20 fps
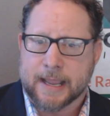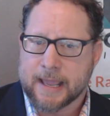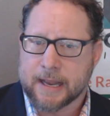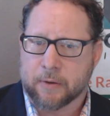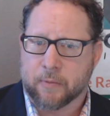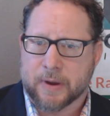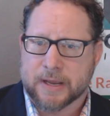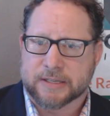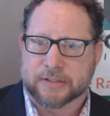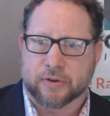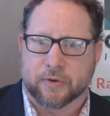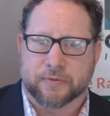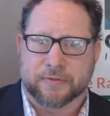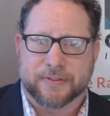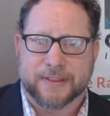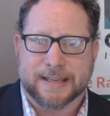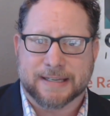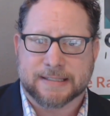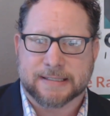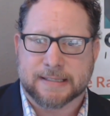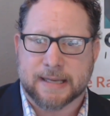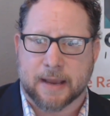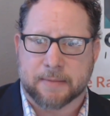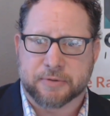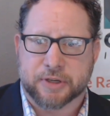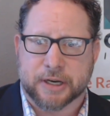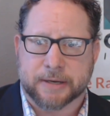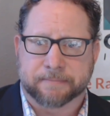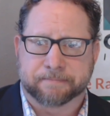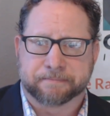Anyway, so this
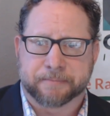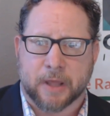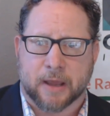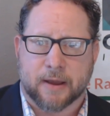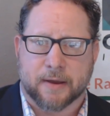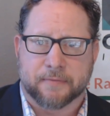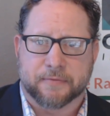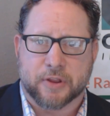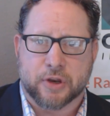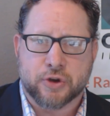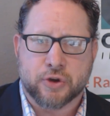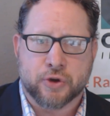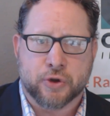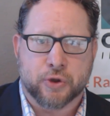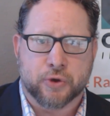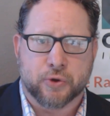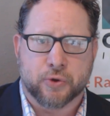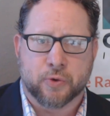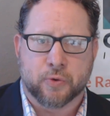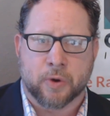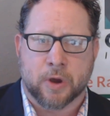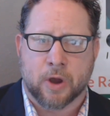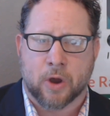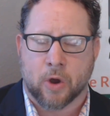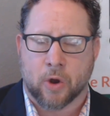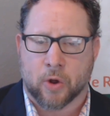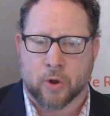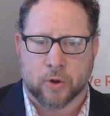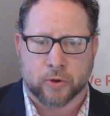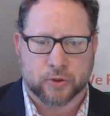subject of the new
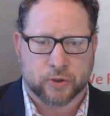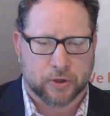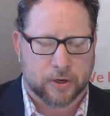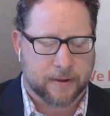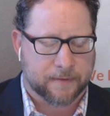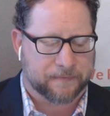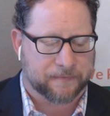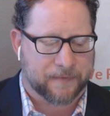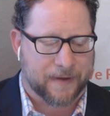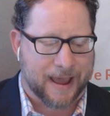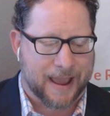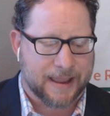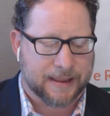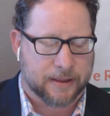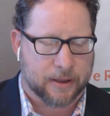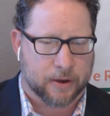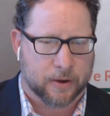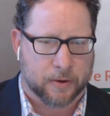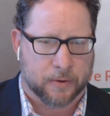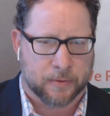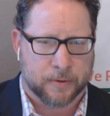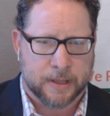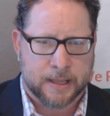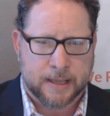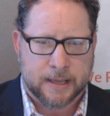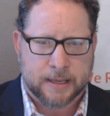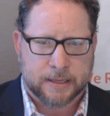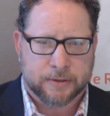Ultra FICO,